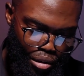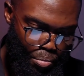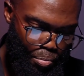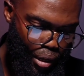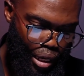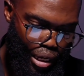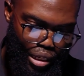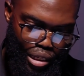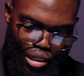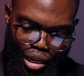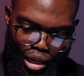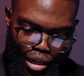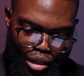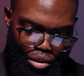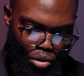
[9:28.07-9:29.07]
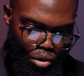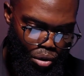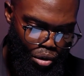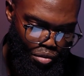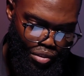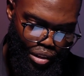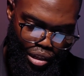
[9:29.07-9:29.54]
plates and
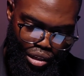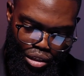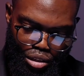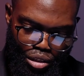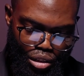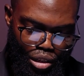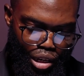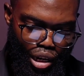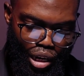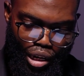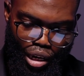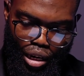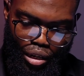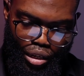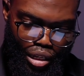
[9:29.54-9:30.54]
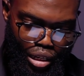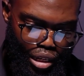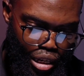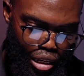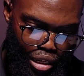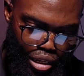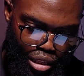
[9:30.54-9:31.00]
all of the cutlery
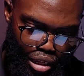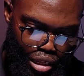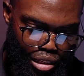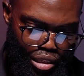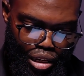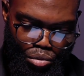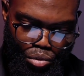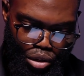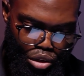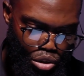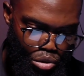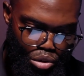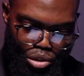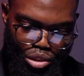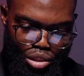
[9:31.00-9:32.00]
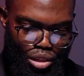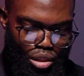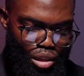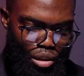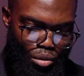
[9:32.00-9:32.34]
and things that were used